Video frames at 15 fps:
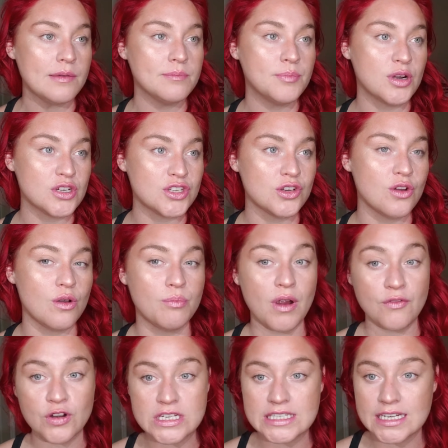personal
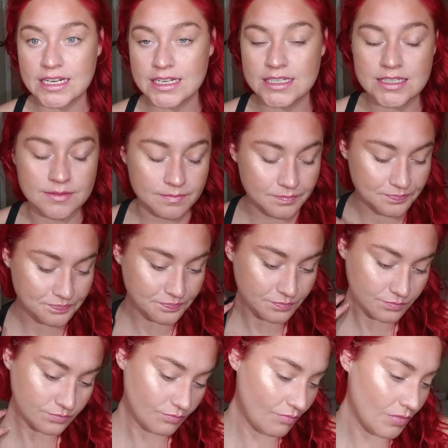preferences.
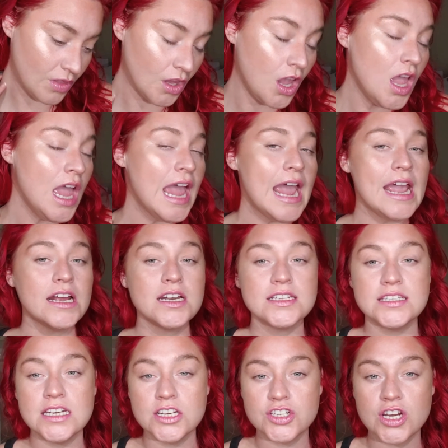
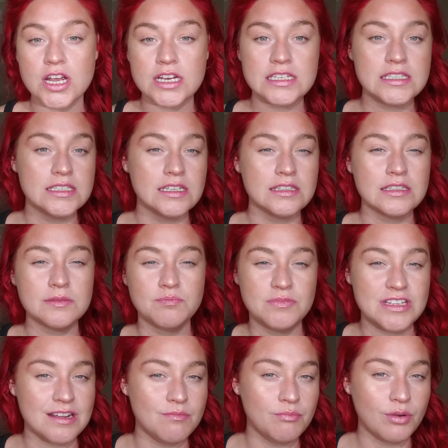Anastasia
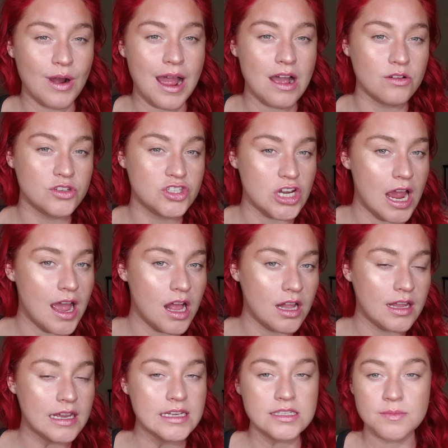Dip Brow
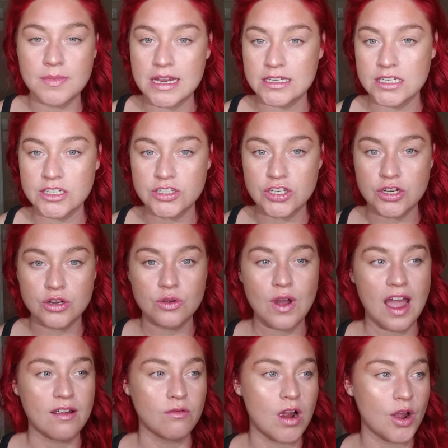Gel is amazing too.
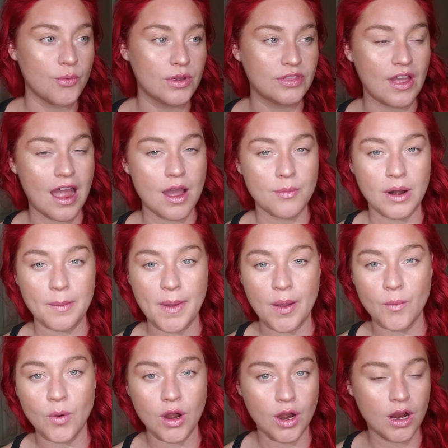I rock with that when I'm at
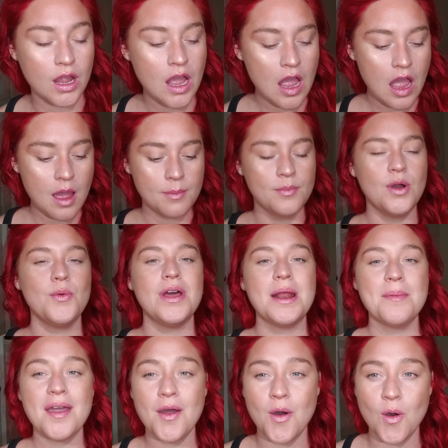work. But when
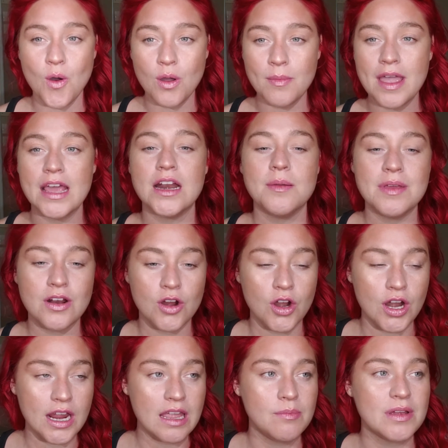I'm at home and I'm in a
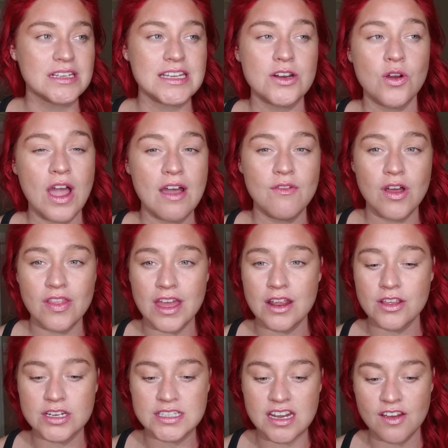hurry because I don't have all that
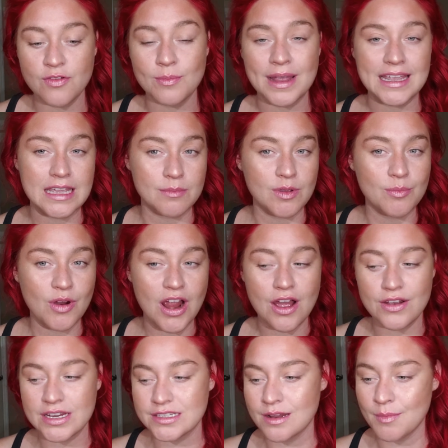other stuff and my gimme brow
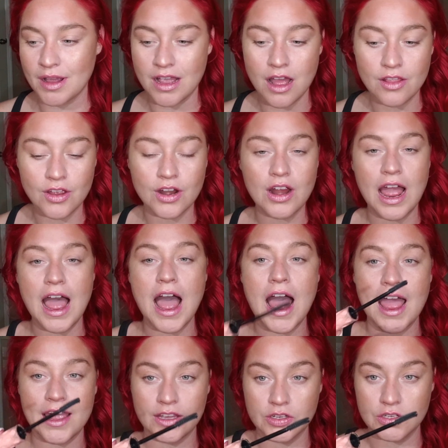is not my color,
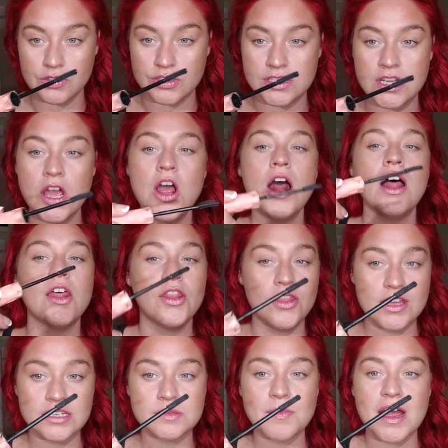I use
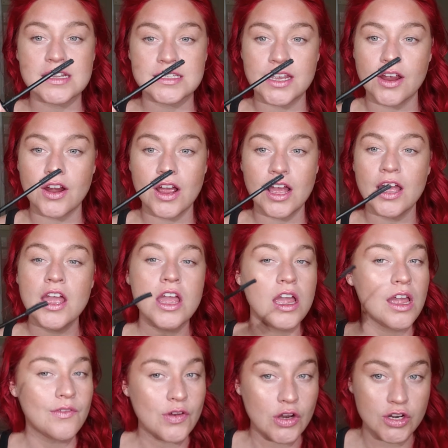this mascara.
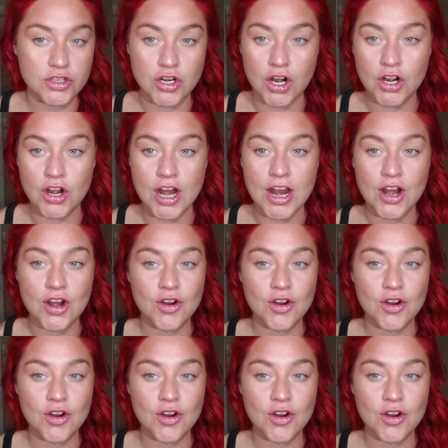If you're a darker hair